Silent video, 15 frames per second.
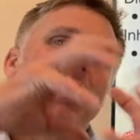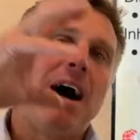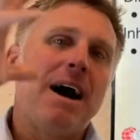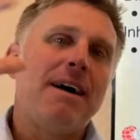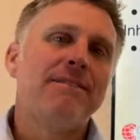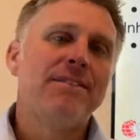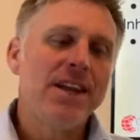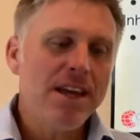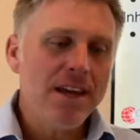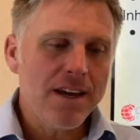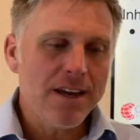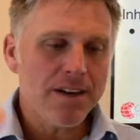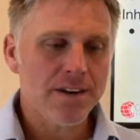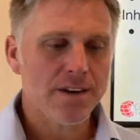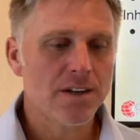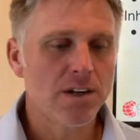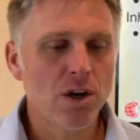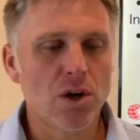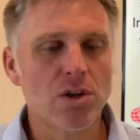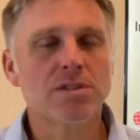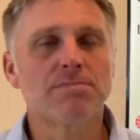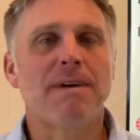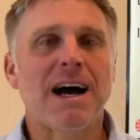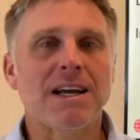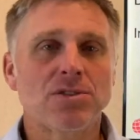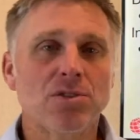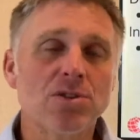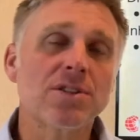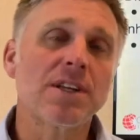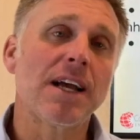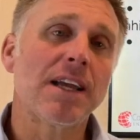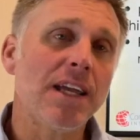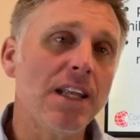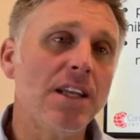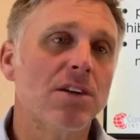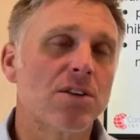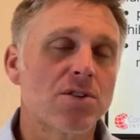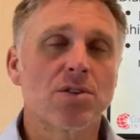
abrir los vasos sanguíneos,